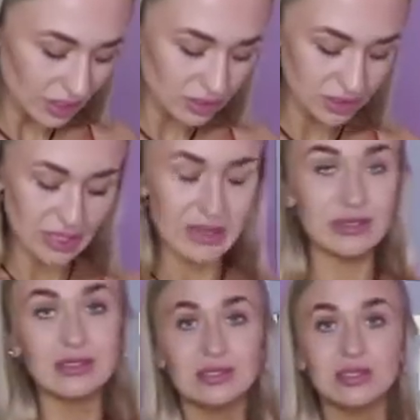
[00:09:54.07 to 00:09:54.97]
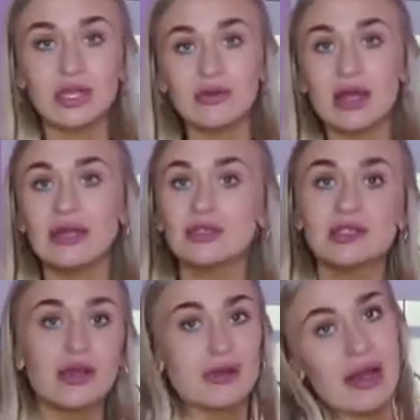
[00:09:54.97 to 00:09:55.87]
so yeah, this is so nice,
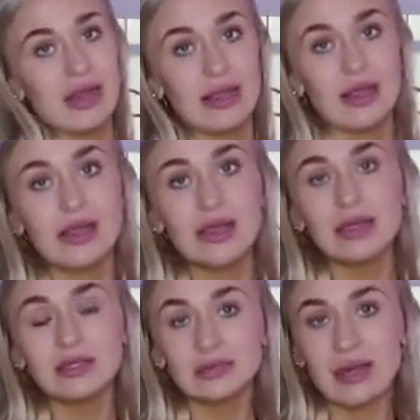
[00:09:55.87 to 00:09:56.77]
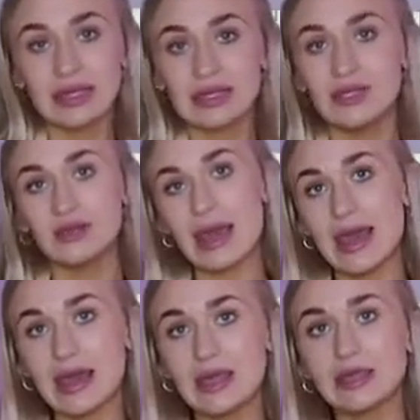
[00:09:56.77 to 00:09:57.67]
so light. It's pack in your
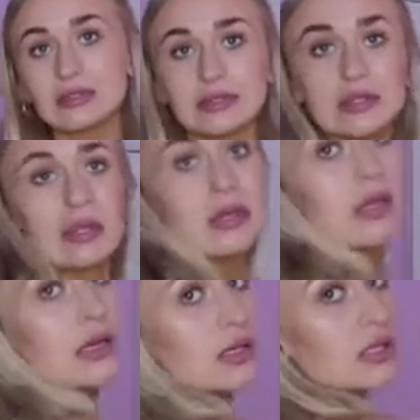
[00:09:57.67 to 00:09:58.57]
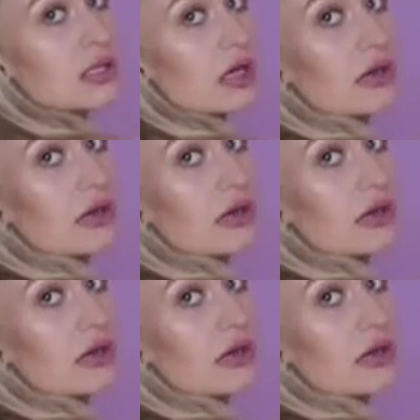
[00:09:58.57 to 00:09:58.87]
case. So